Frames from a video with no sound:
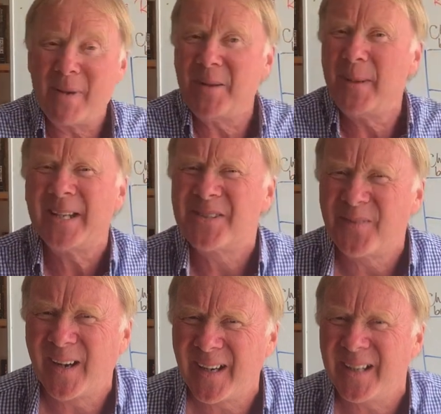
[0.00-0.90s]
maybe it's
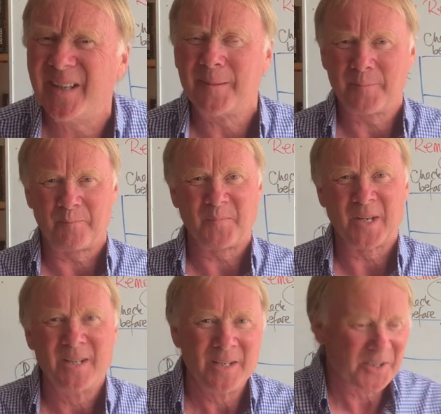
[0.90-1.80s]
fine.
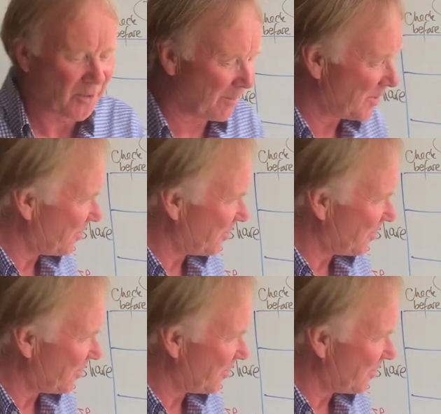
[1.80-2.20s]
So there